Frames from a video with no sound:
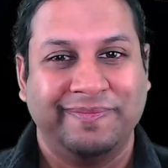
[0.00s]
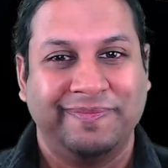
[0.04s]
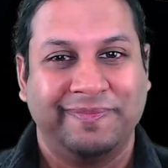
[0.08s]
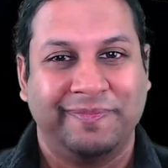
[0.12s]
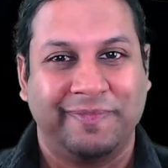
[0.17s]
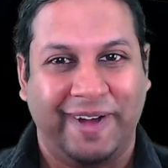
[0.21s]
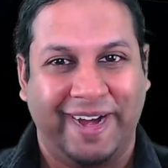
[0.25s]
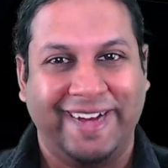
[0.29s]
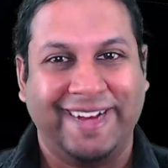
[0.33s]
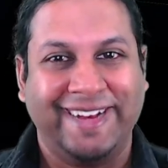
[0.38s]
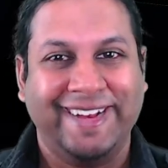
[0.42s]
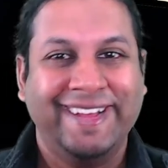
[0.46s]

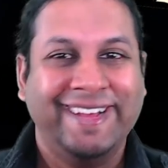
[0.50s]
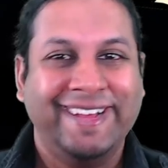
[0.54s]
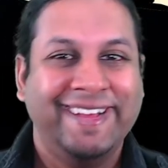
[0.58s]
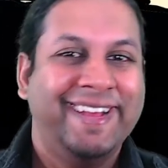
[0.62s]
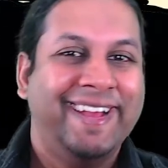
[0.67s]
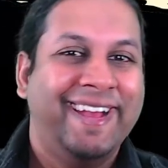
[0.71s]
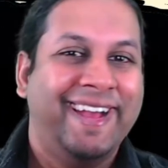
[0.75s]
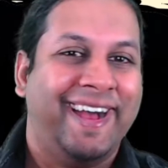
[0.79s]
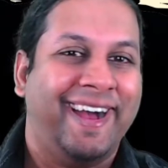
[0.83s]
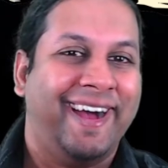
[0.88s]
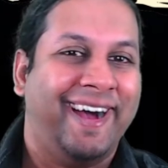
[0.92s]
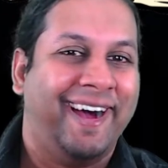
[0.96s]
right?
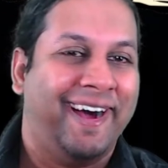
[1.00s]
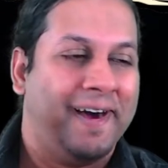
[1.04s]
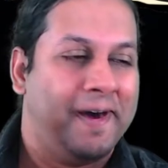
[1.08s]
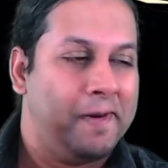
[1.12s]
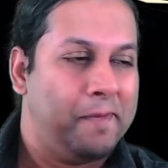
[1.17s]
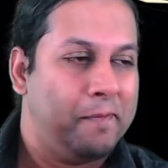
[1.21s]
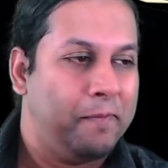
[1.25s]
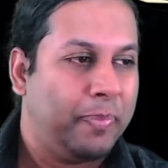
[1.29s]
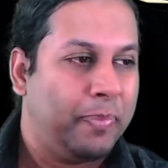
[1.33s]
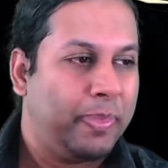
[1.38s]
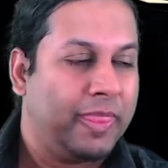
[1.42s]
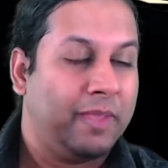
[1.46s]

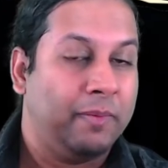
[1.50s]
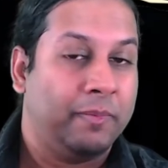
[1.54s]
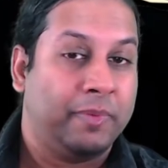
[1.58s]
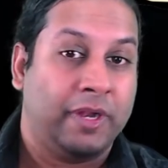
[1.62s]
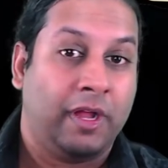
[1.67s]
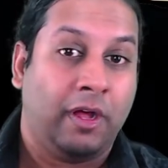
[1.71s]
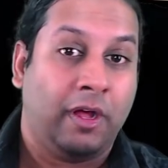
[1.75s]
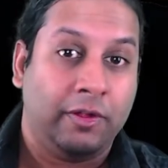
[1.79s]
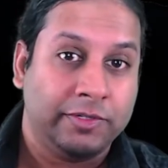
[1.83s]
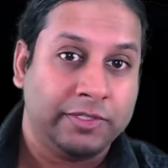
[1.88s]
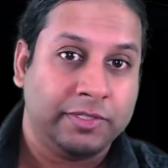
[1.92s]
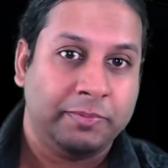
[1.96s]
But
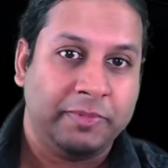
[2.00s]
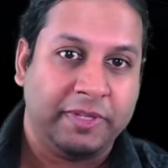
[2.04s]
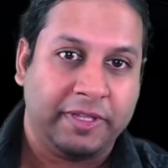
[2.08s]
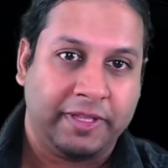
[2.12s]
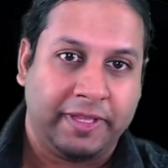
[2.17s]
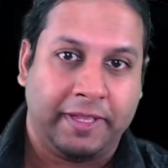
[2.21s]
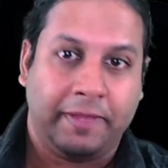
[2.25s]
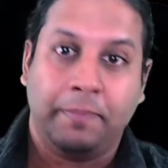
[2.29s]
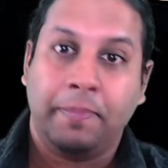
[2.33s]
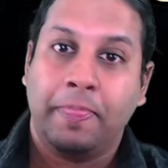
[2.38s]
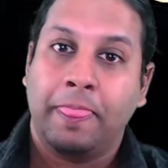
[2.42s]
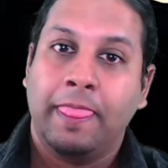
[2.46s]
ultimately,